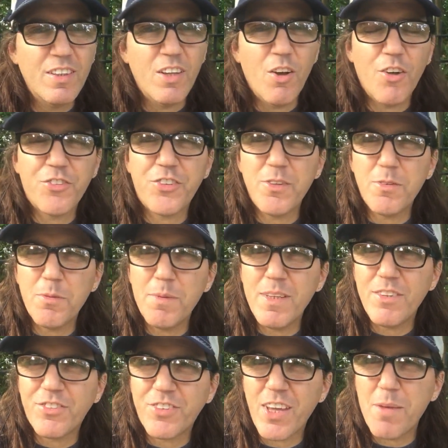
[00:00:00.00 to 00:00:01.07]
They all seem to be
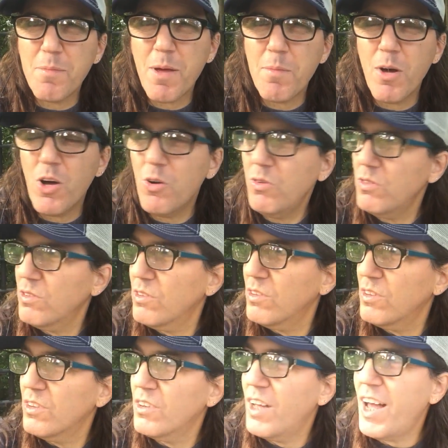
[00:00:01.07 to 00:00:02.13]
the same MO.
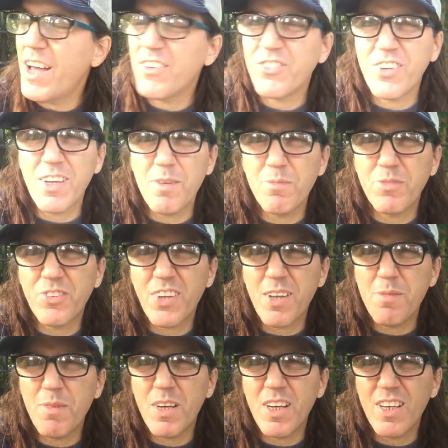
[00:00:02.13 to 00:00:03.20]
That same
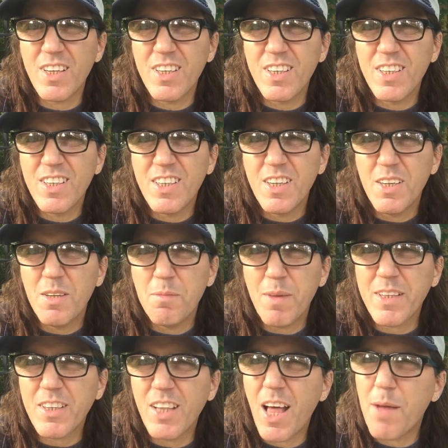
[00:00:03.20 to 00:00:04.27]

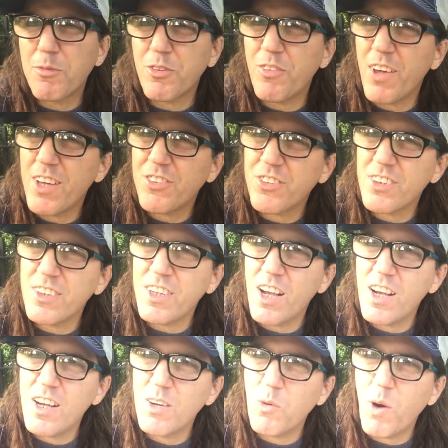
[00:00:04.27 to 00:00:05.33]
mental observation,
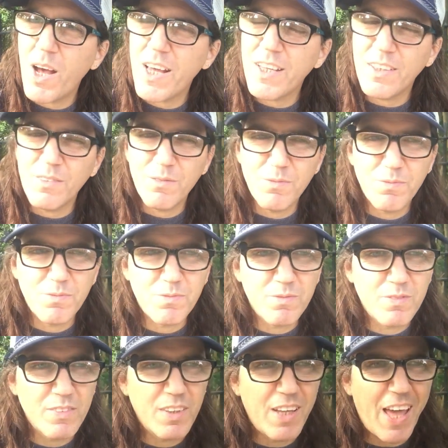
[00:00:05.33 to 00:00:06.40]
young, white,
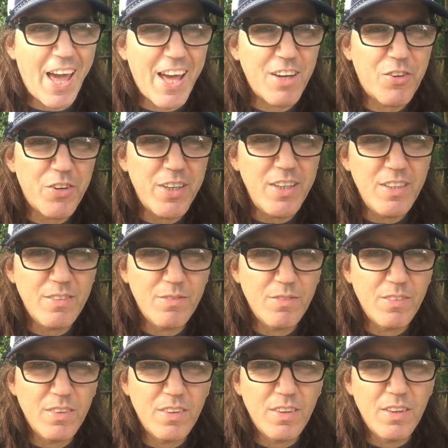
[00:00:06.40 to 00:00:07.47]
angry.
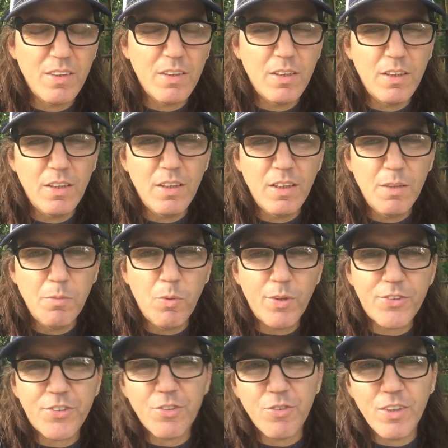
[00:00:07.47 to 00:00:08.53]
But
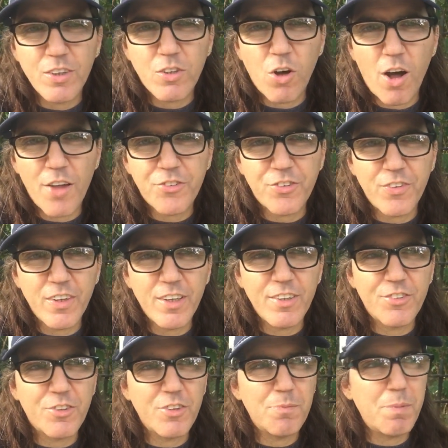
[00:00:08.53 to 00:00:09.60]
what's the real cause of it?
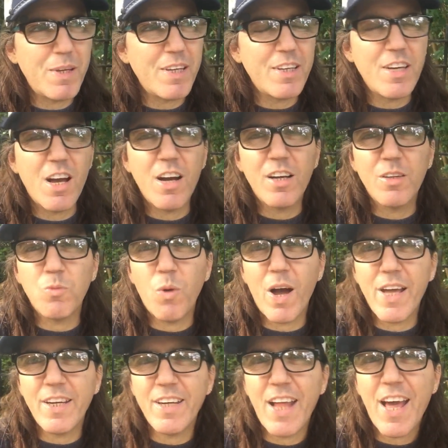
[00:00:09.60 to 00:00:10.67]
Is it being young and
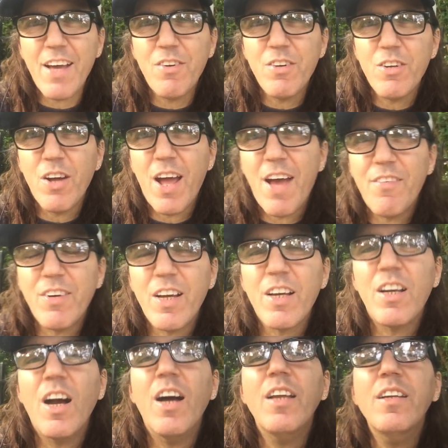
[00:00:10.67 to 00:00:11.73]
white and angry, or having a
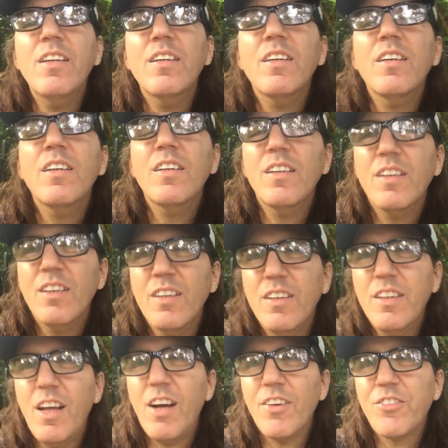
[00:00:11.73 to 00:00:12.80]
gun?
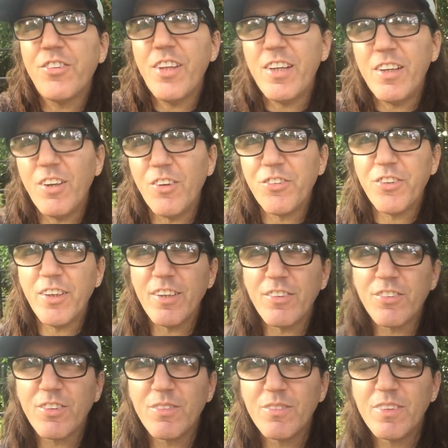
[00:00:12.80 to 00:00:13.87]
No, it's none of those things.